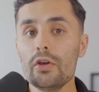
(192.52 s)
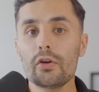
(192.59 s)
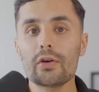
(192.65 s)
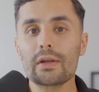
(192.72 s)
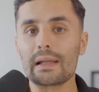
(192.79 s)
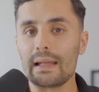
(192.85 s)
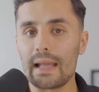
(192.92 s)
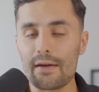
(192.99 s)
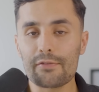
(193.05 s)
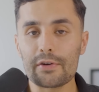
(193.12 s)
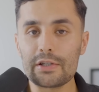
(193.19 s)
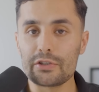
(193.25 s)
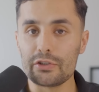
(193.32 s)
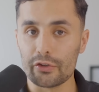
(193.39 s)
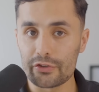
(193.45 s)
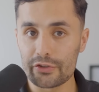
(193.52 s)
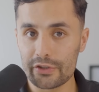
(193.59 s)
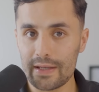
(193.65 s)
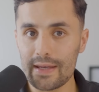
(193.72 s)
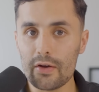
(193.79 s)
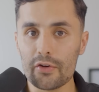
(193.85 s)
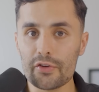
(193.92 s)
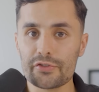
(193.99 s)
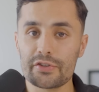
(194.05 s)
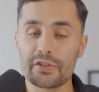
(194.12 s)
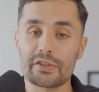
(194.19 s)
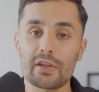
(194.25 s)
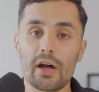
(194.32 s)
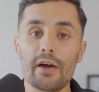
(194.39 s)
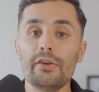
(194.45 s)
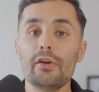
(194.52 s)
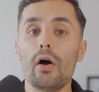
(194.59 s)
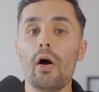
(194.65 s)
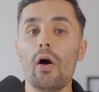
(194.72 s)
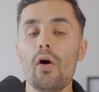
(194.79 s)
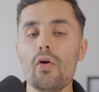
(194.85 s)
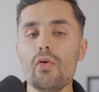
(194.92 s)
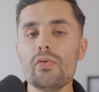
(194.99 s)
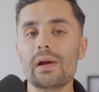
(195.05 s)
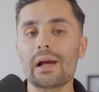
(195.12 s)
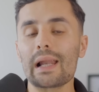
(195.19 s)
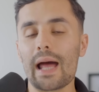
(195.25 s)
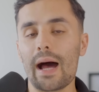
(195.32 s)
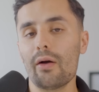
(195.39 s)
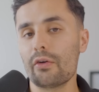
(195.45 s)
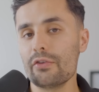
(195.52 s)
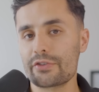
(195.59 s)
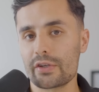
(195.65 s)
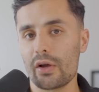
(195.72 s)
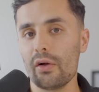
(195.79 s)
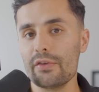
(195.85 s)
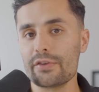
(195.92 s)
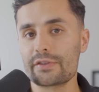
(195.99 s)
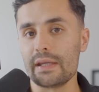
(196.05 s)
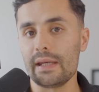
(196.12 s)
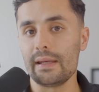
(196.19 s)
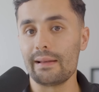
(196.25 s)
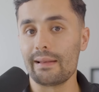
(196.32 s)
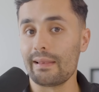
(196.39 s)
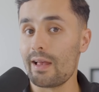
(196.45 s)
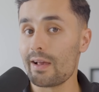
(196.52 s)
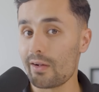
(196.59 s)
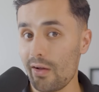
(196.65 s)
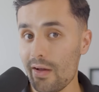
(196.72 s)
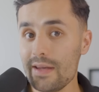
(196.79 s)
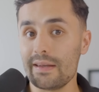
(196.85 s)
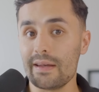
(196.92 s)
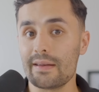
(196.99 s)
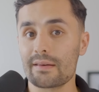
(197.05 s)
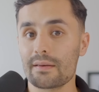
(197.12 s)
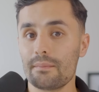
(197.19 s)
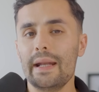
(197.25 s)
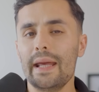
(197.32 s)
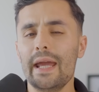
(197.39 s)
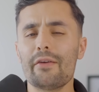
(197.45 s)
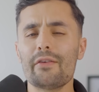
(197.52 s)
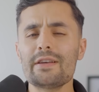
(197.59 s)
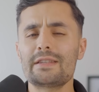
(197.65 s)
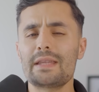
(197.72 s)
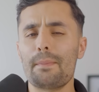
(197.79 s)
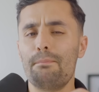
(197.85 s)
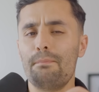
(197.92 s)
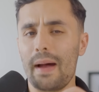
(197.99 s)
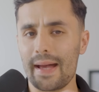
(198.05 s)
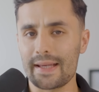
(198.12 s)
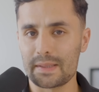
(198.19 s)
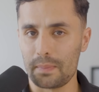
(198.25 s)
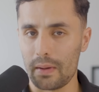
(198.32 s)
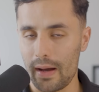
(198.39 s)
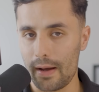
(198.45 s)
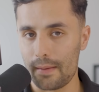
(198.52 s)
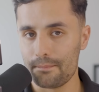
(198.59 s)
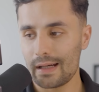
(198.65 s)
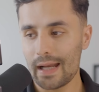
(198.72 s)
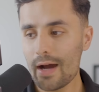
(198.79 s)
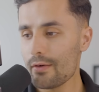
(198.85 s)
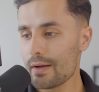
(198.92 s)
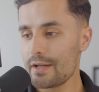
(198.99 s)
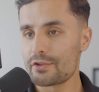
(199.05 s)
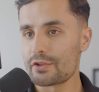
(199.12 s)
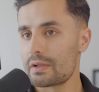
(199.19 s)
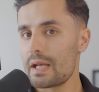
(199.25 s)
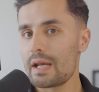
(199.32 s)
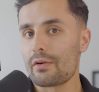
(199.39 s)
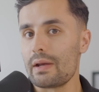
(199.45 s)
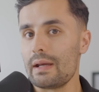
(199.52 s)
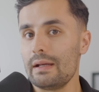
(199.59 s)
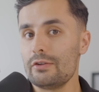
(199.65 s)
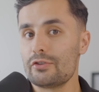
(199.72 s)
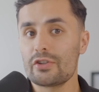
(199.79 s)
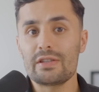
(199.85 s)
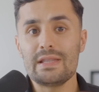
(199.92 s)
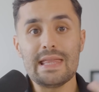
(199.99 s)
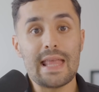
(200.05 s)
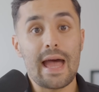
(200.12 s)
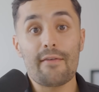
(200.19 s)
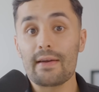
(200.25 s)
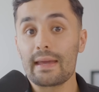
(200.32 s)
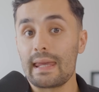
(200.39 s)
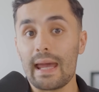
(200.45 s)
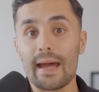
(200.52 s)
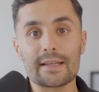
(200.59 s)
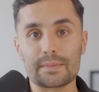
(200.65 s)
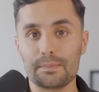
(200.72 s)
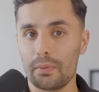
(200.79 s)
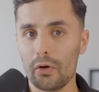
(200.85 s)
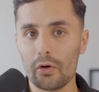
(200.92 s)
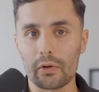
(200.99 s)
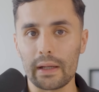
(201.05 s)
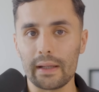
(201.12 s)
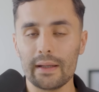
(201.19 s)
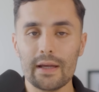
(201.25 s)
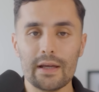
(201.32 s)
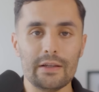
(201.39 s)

you could leverage your skills to start your own cloud consultancy, like I did. And here is the best part. Cloud engineering just never gets boring.